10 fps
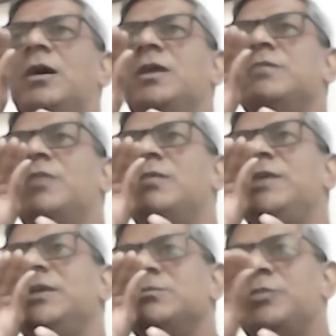
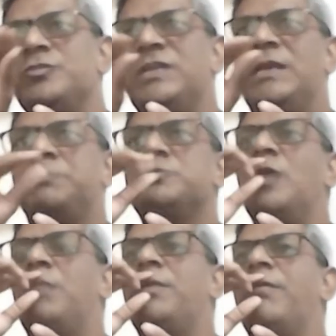involving both the lips,
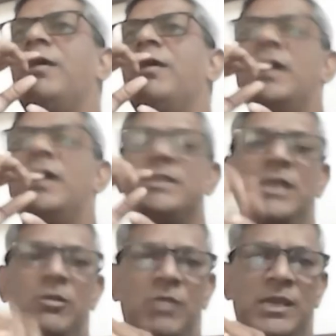upper and the
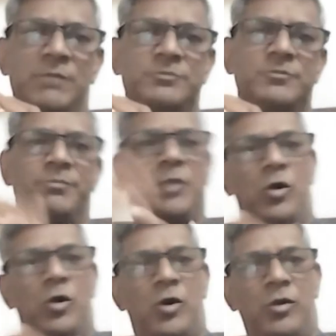lower lips.
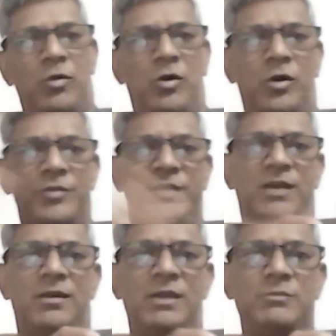Or
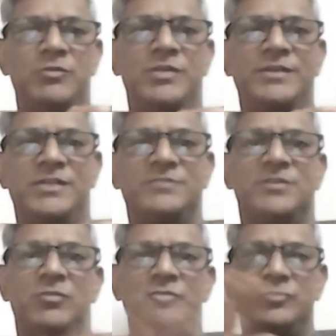there are labiodental
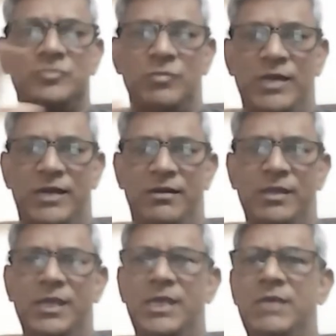sounds
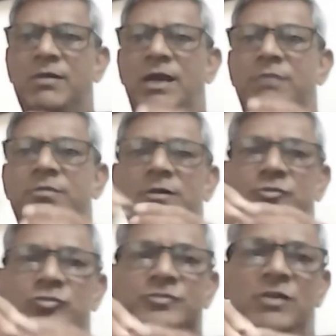where you have
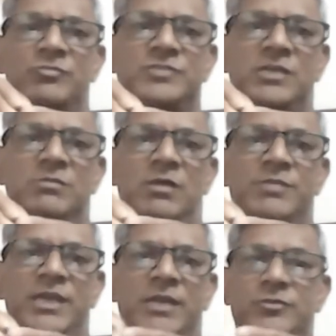two sounds
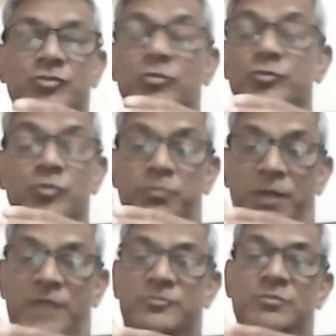involved again, two
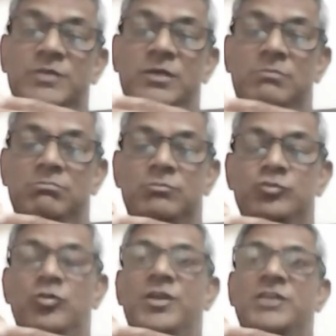parts of the,
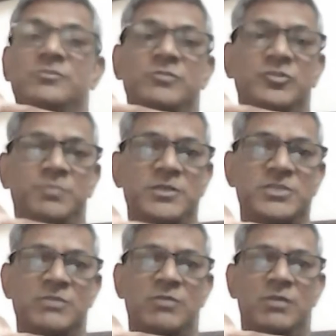two organs of the
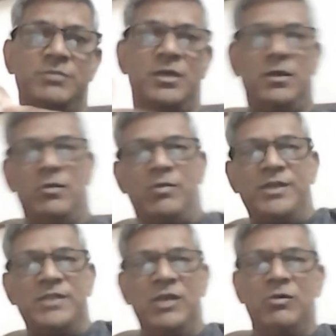speech involved.
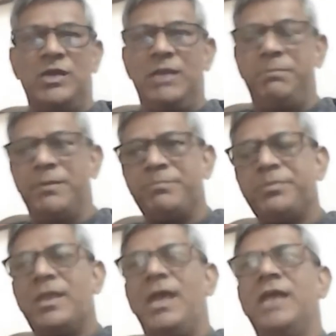One is the lower lip
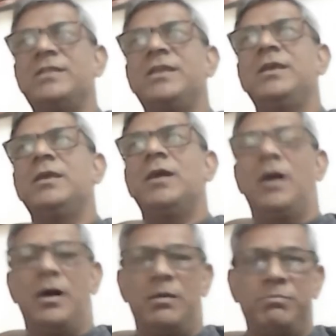and the
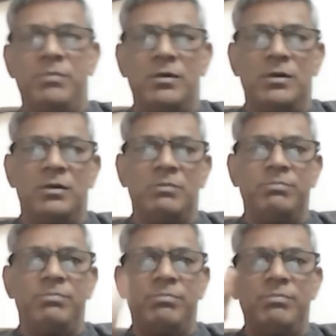
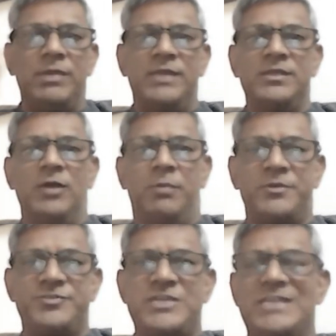
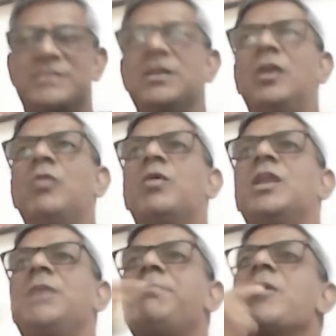upper teeth,
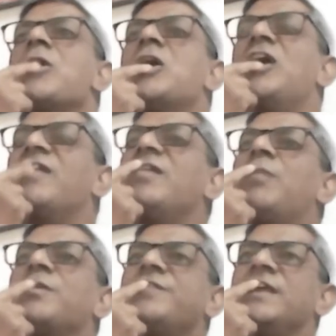lower lip and
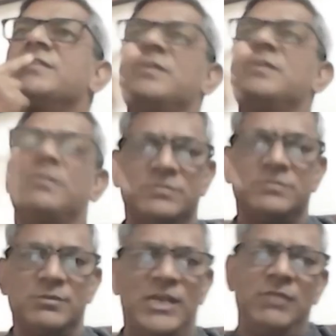the upper teeth.
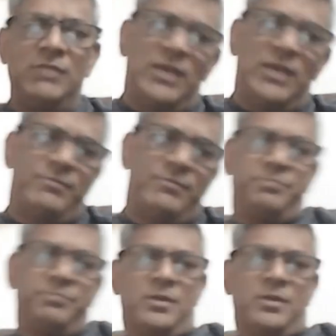Similarly, we have